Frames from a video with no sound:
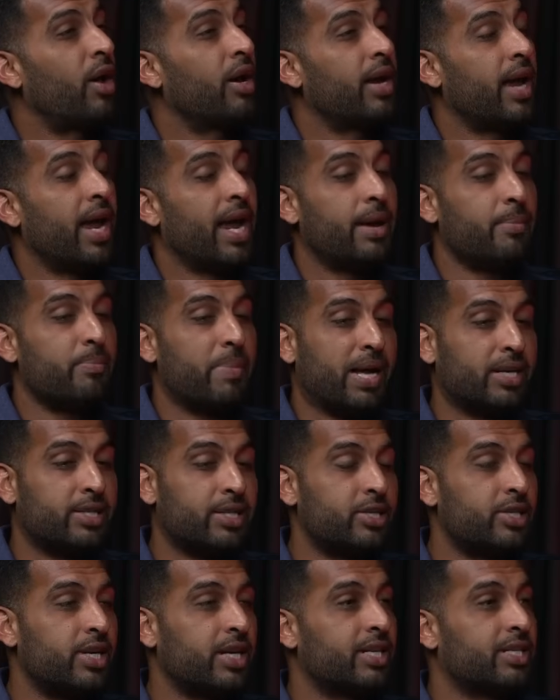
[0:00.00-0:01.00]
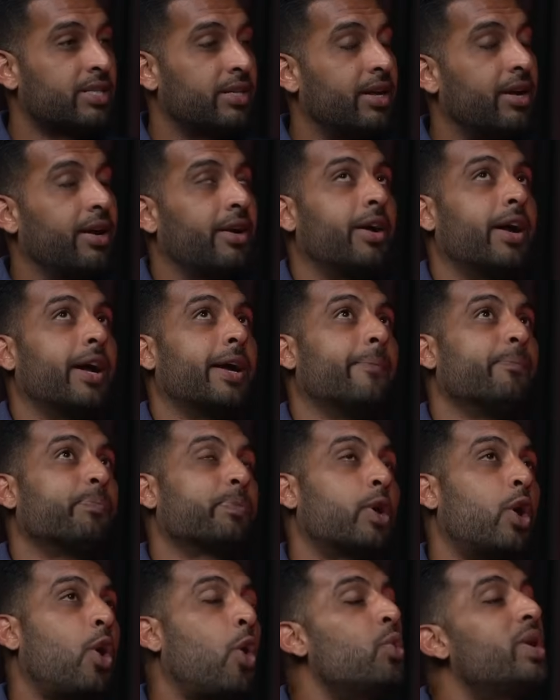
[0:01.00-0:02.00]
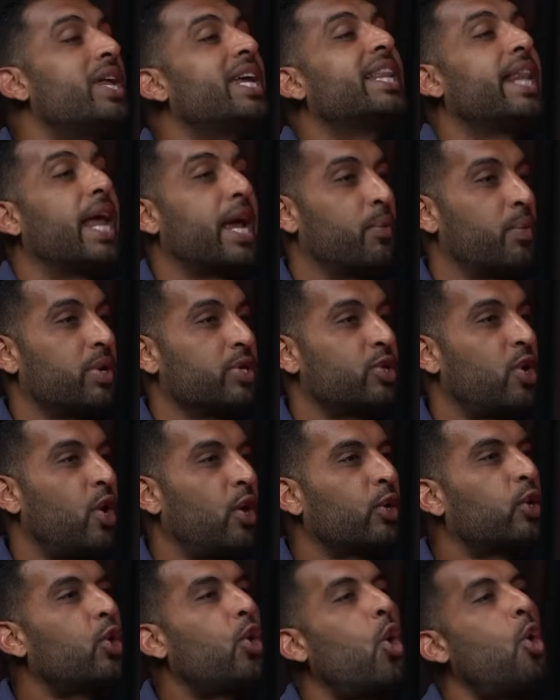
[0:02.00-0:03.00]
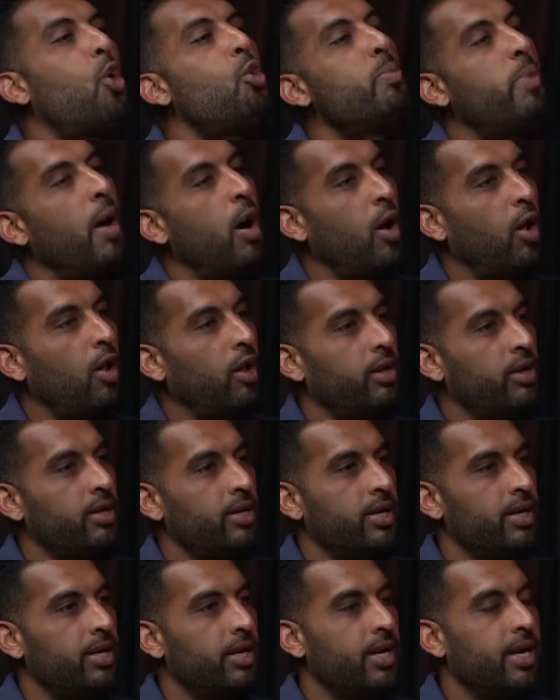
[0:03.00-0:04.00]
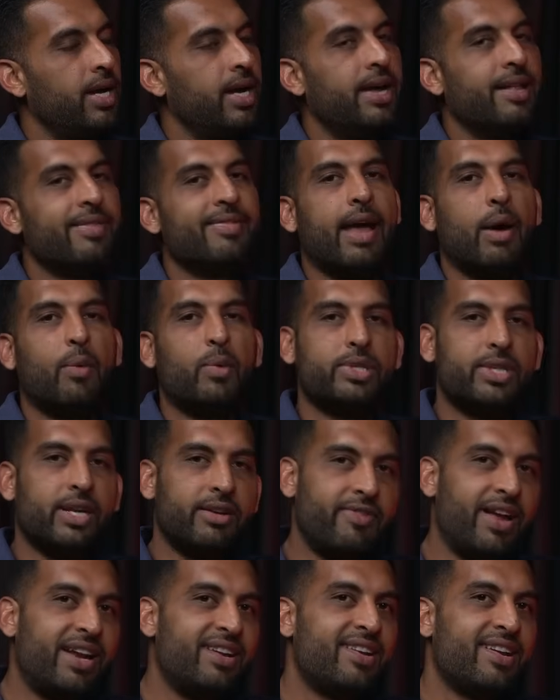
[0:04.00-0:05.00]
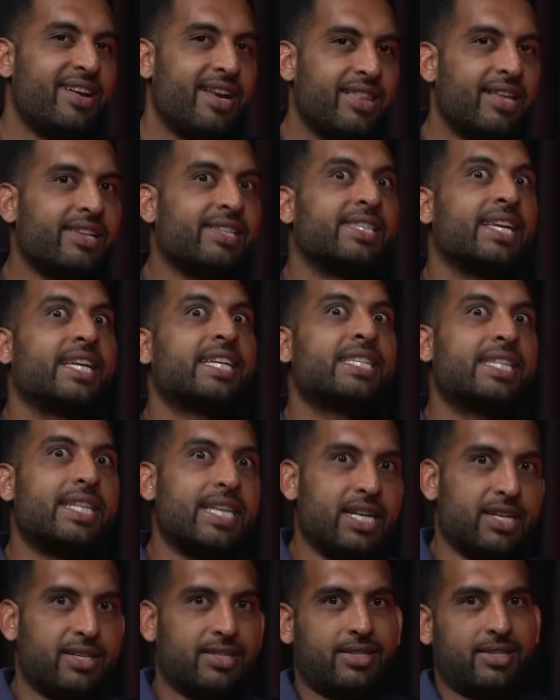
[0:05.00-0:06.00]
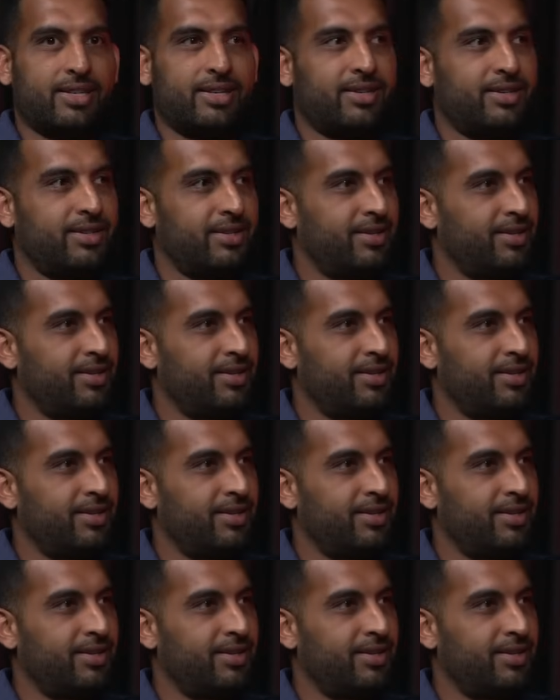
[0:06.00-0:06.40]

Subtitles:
on a messaging coding language called COBOL that was invented in the 60s.